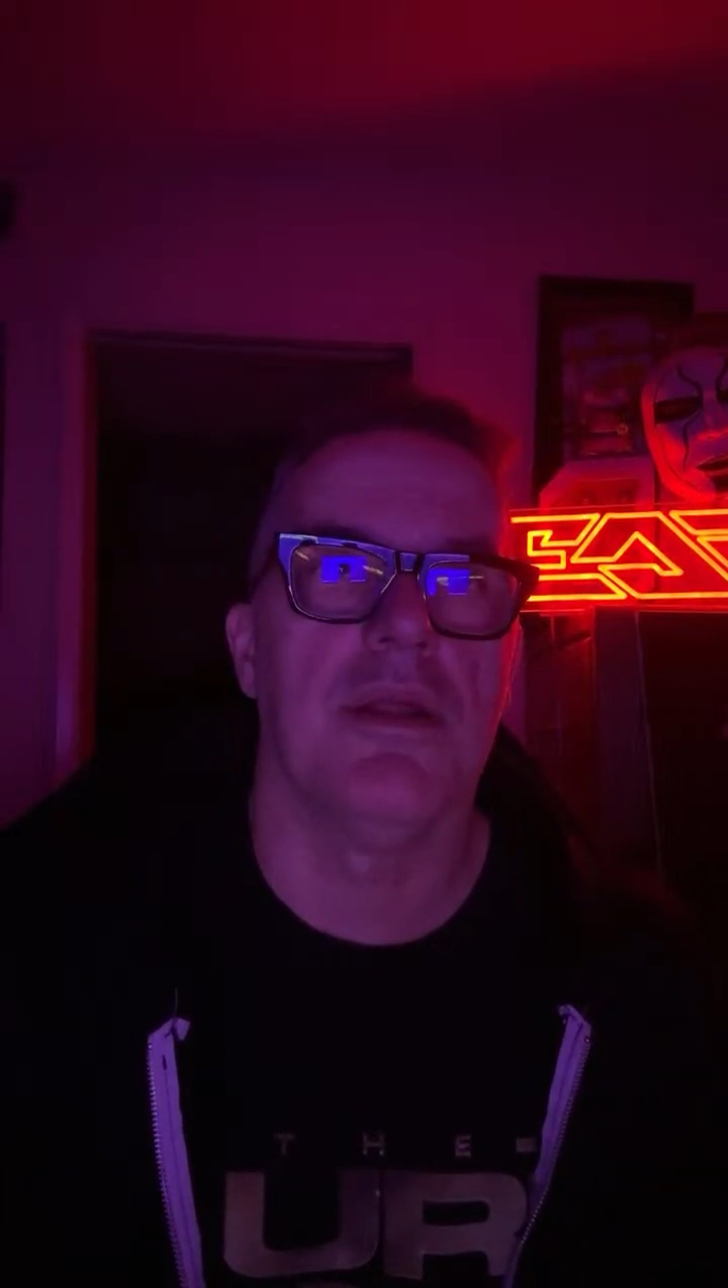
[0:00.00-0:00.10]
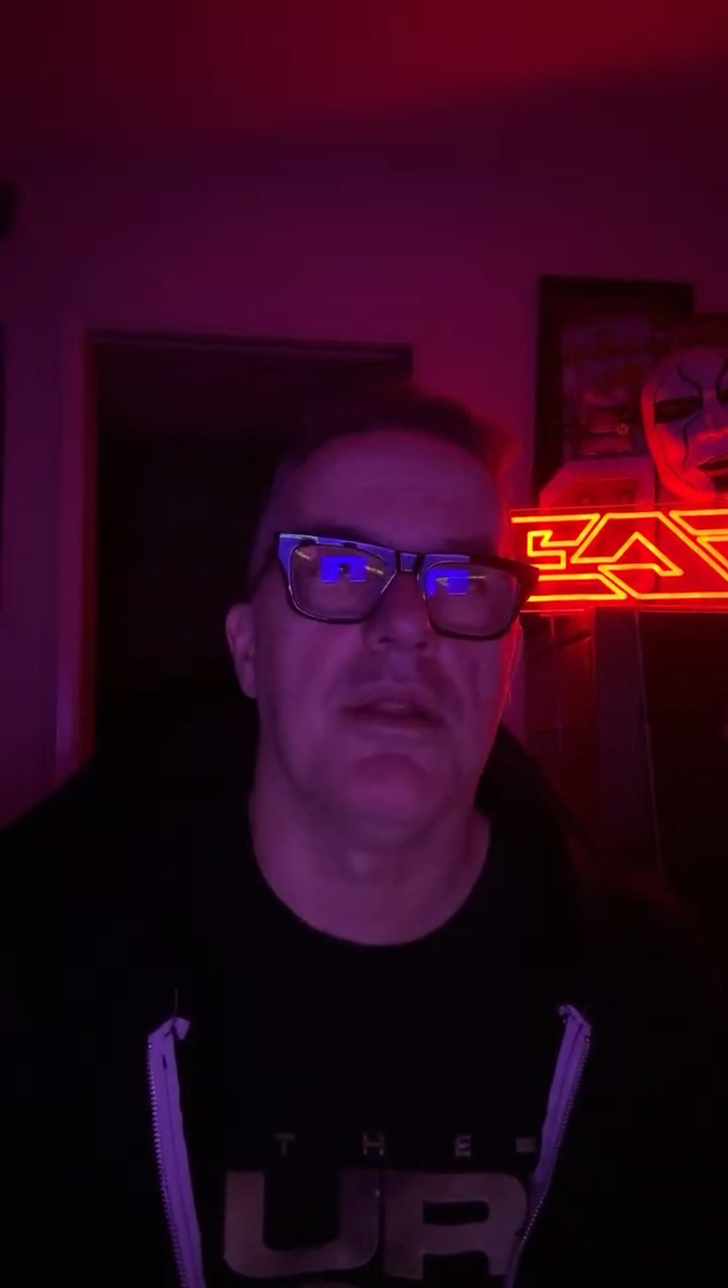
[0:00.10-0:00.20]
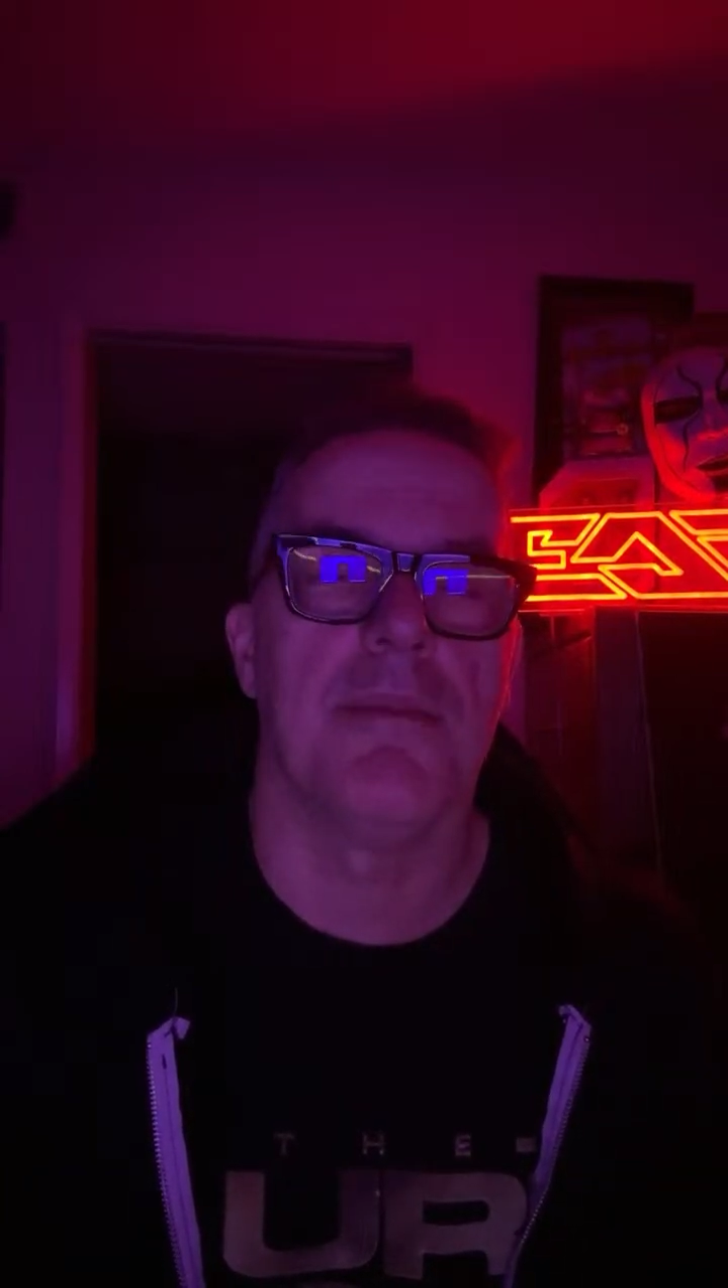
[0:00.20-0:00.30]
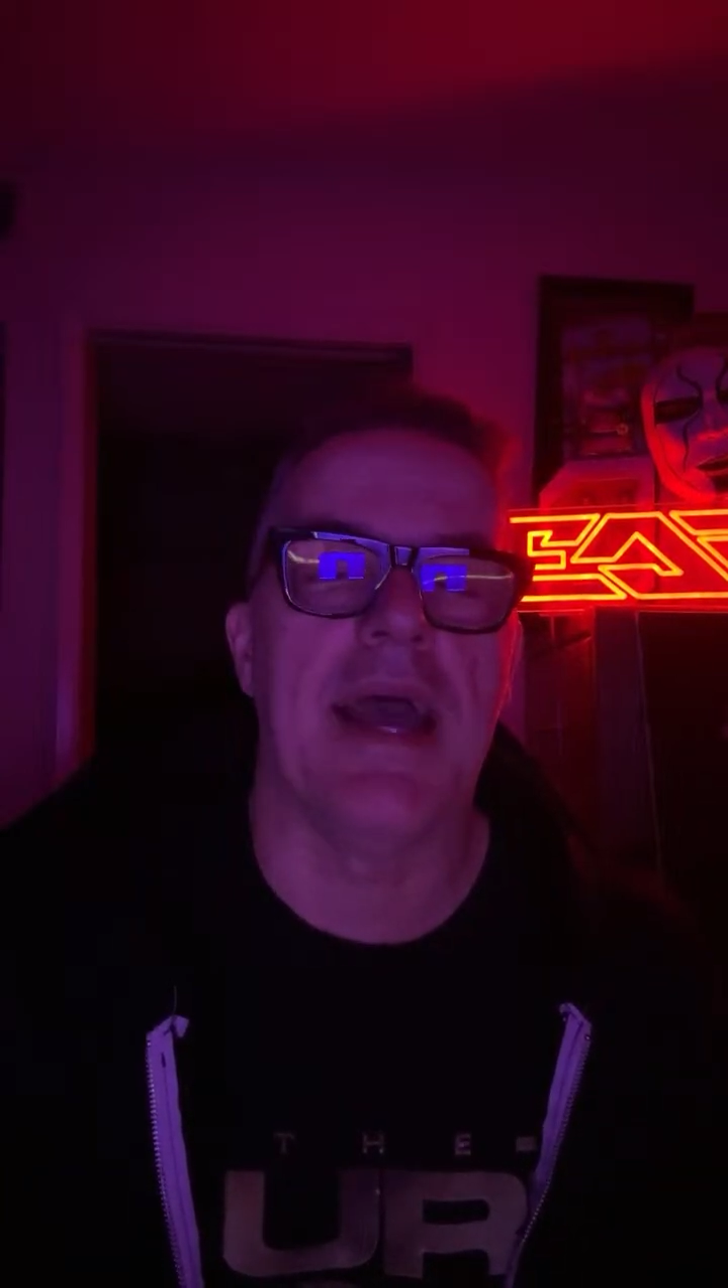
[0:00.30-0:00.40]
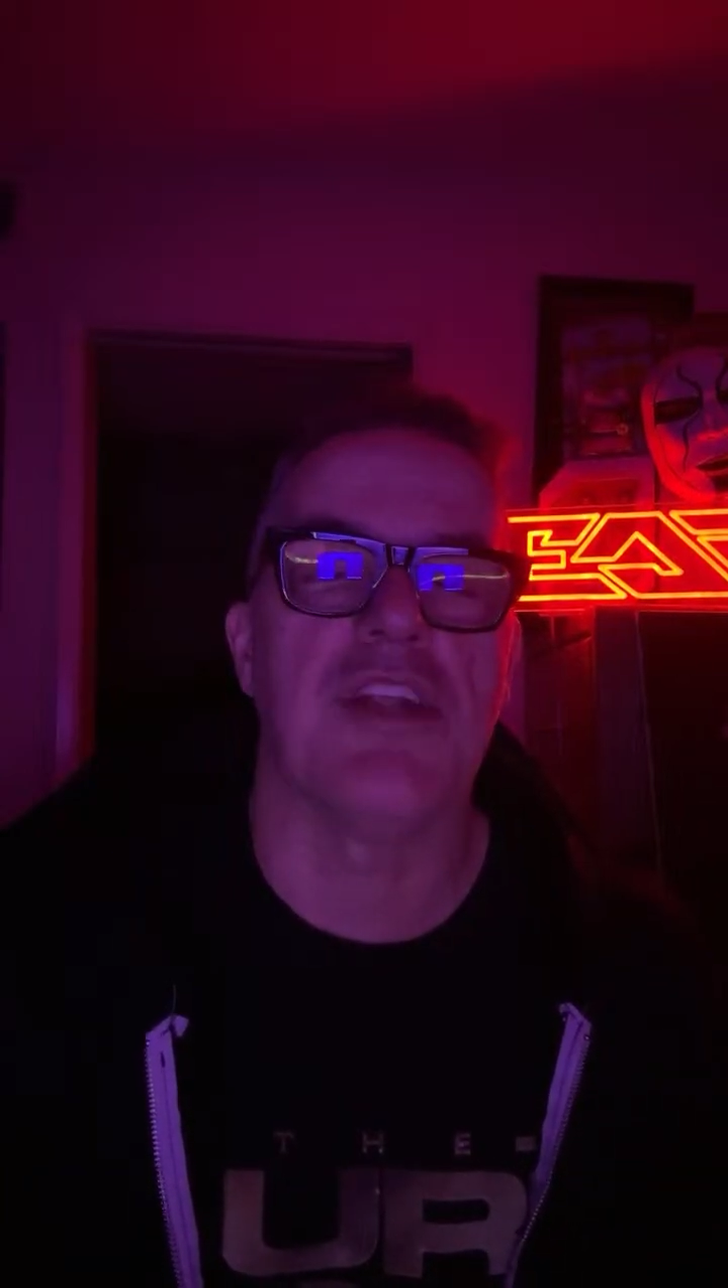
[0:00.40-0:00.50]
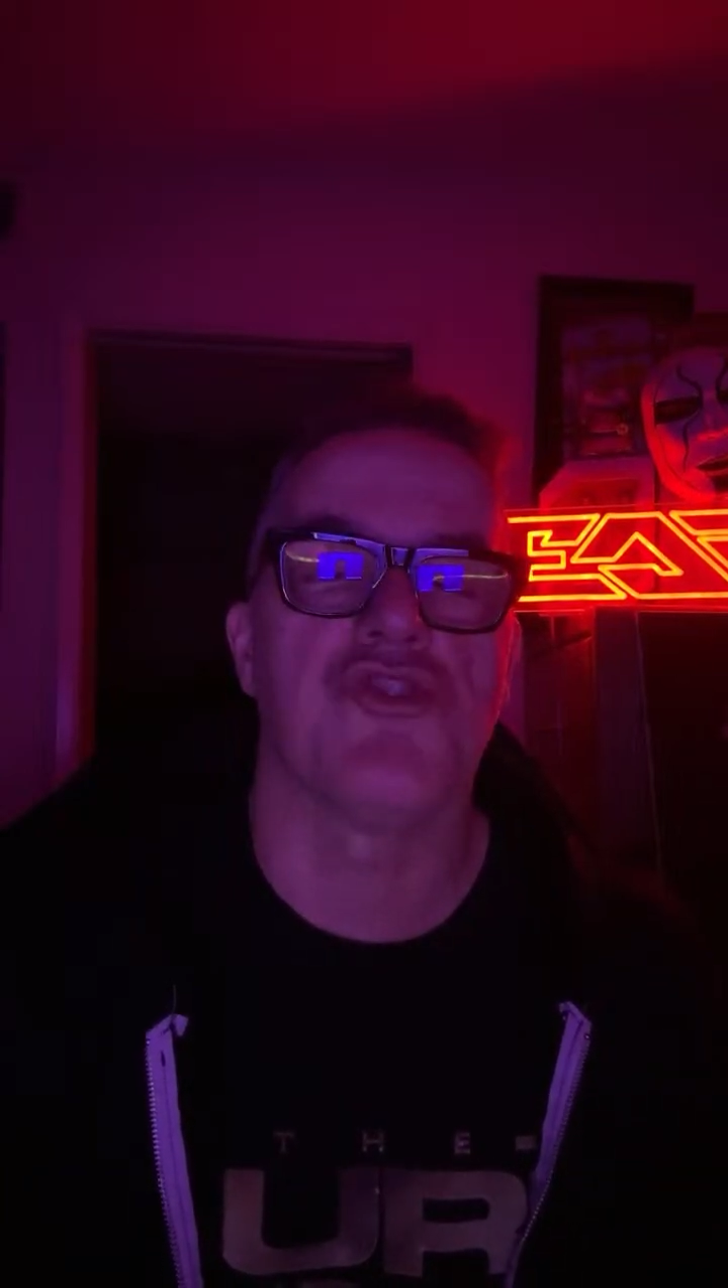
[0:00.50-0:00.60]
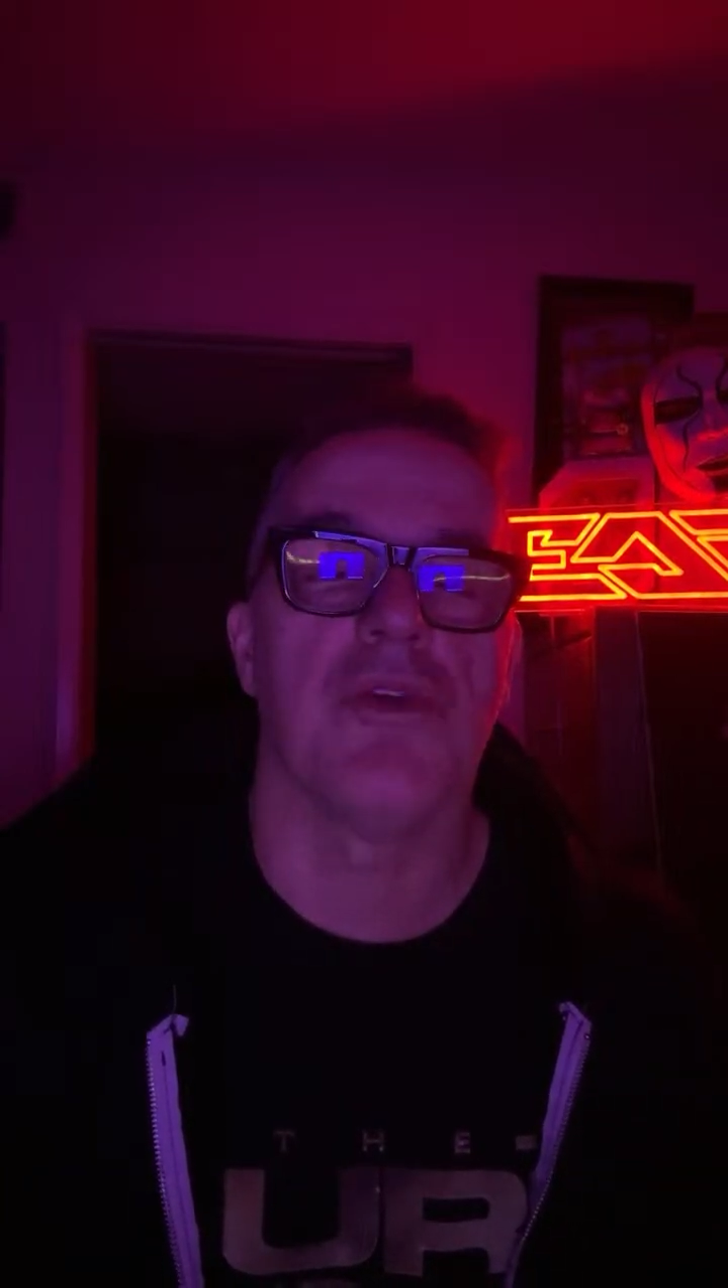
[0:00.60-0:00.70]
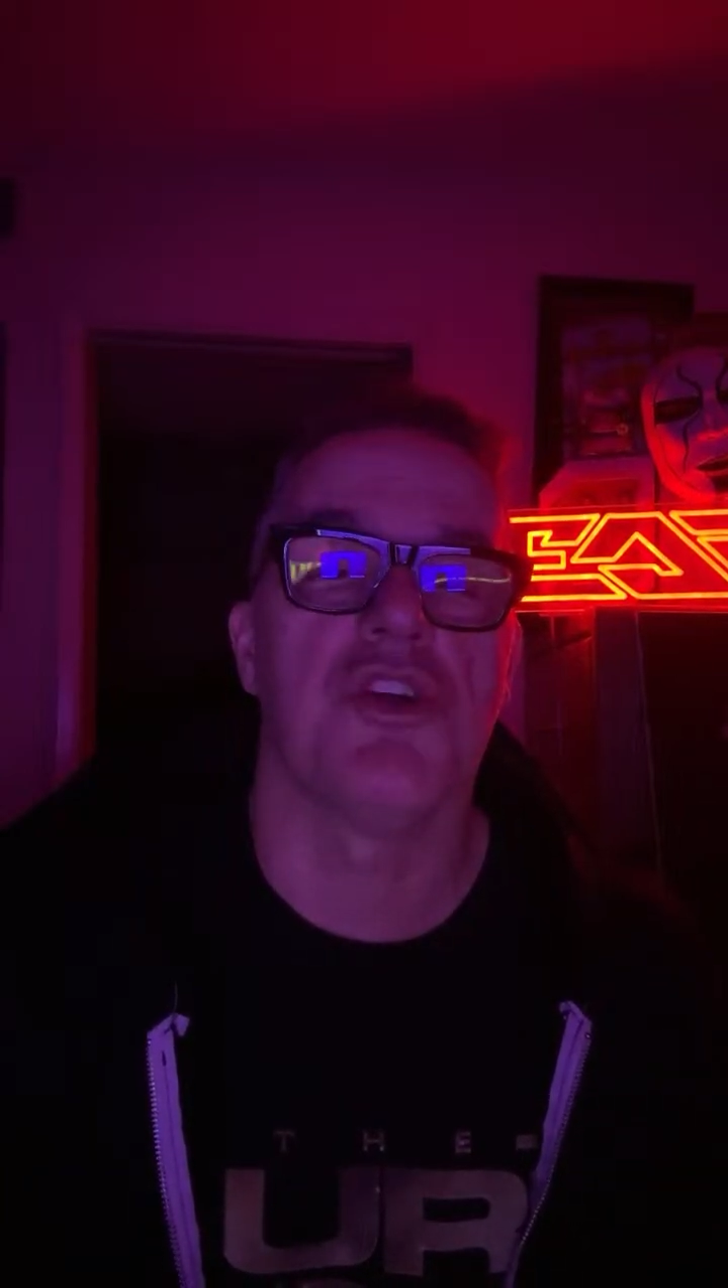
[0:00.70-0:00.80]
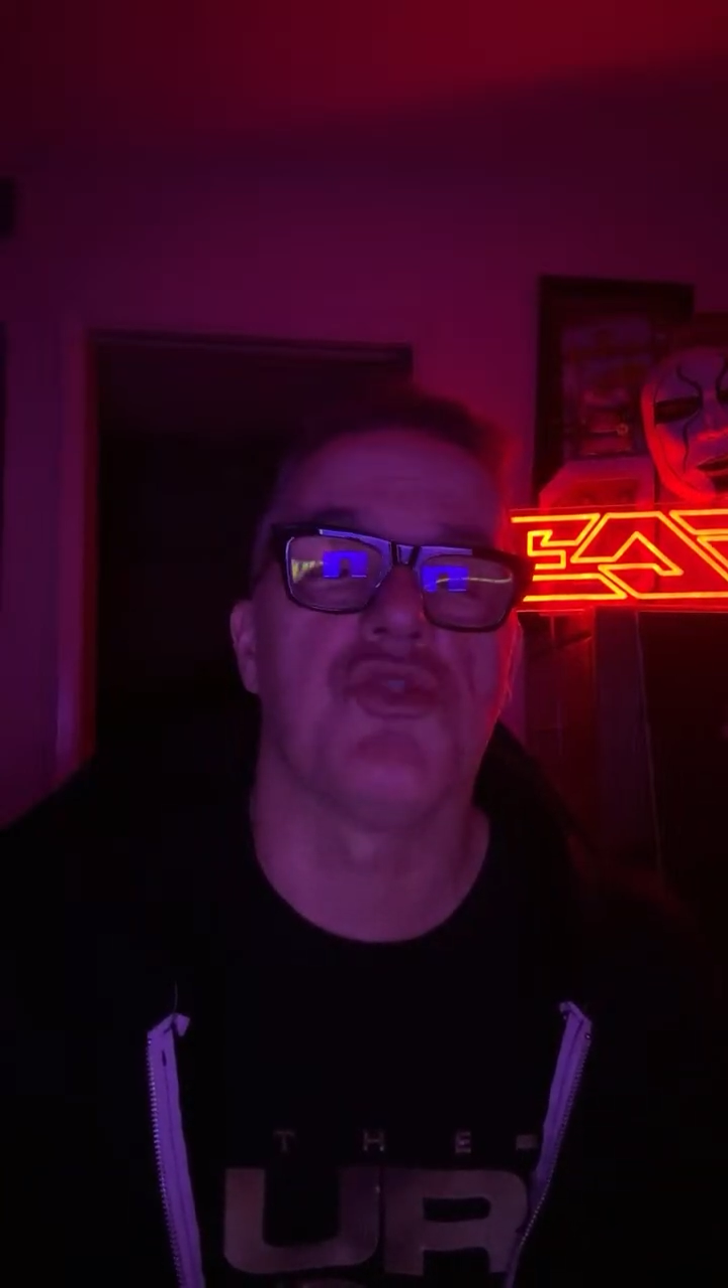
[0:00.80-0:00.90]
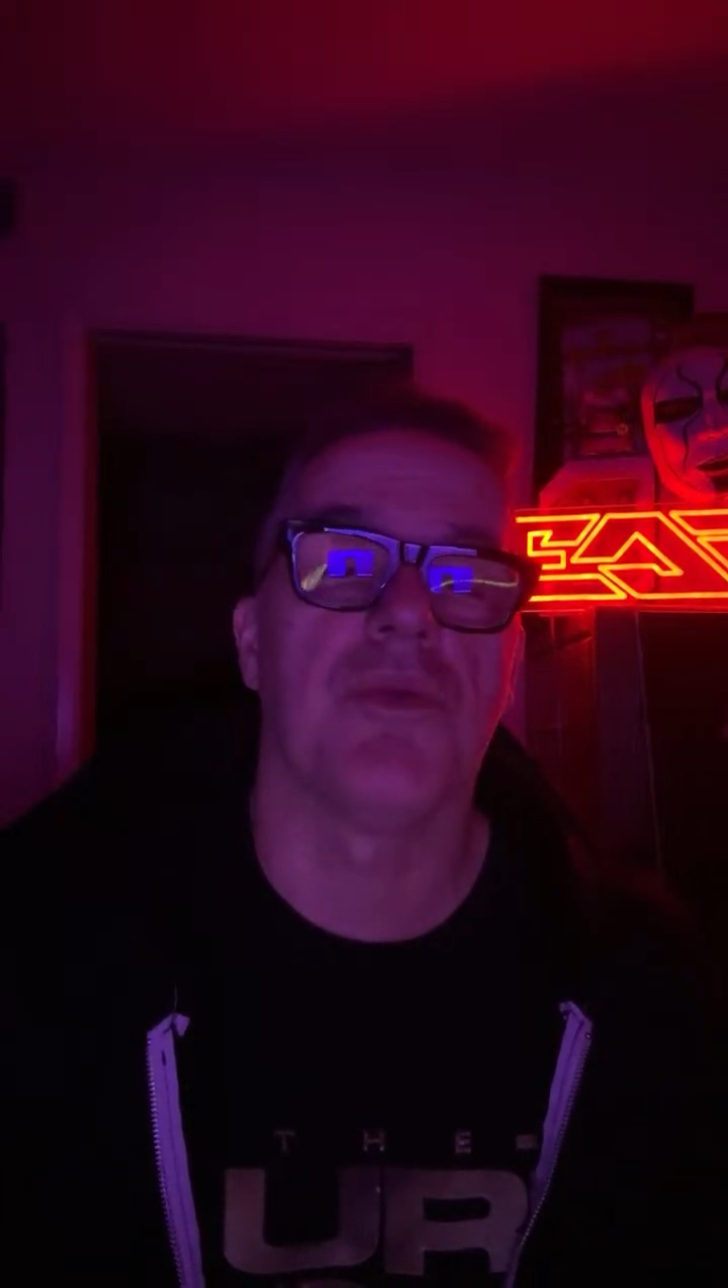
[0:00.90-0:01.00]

the Matt Drudge